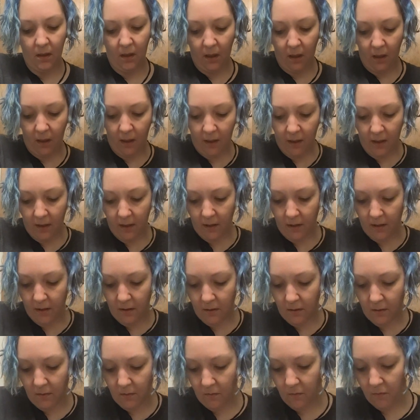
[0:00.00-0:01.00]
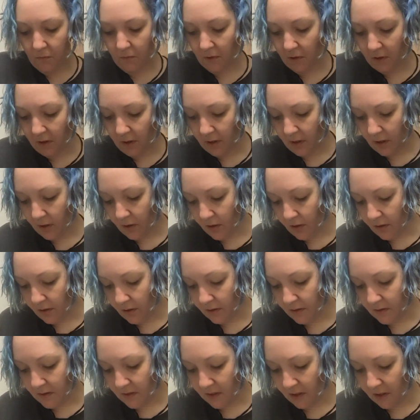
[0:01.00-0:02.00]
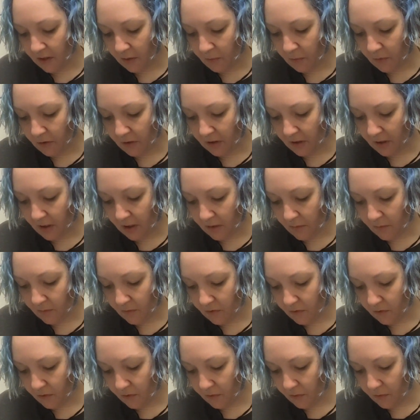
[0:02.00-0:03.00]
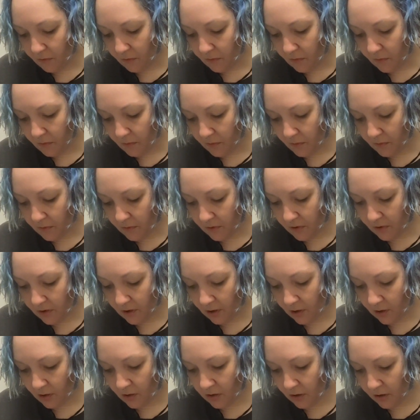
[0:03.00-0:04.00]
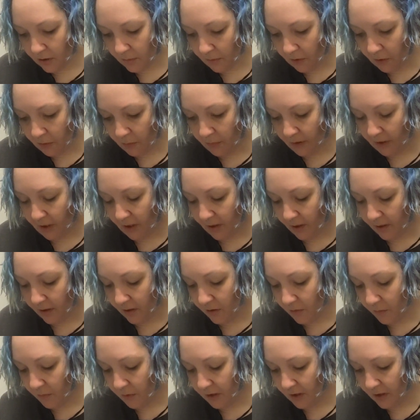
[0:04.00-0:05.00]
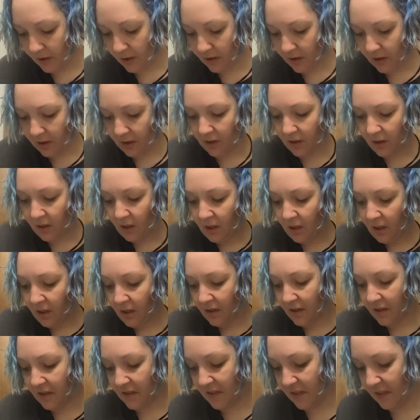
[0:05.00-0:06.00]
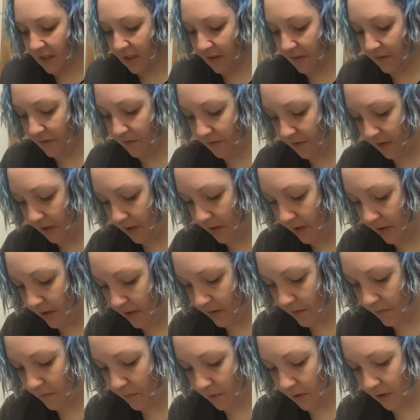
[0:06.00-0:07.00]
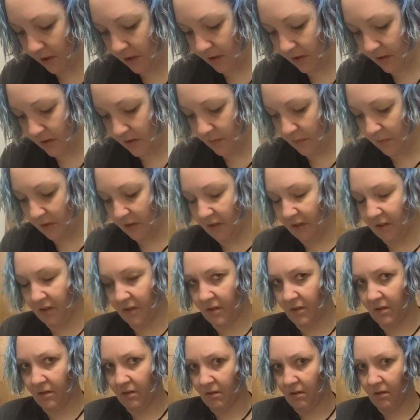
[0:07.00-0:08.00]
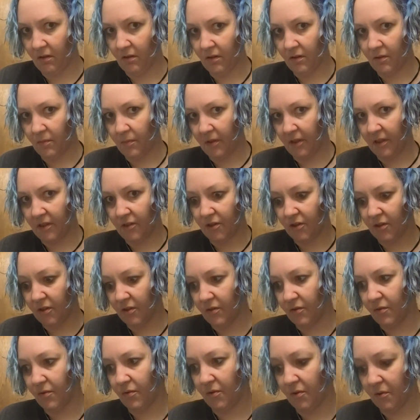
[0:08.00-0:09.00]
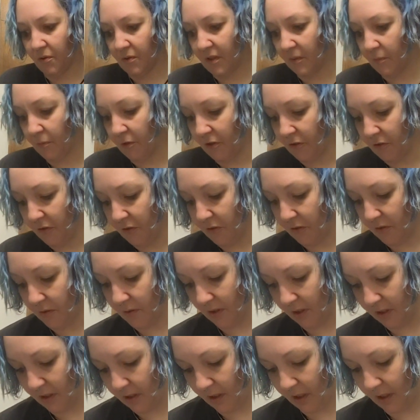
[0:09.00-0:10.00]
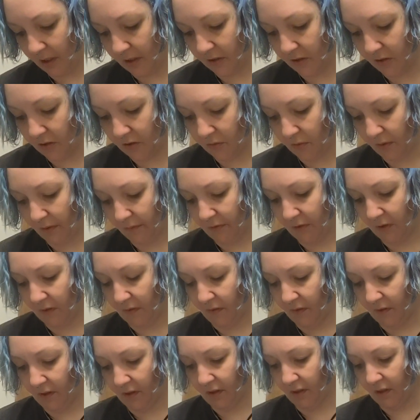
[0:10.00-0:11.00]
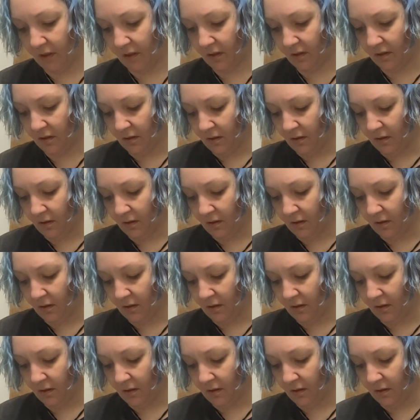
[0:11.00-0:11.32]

I really had a hard time when it came to changing my bag in the beginning. This like feeling of wanting to be like a good patient who knows what they're like, how to do everything, and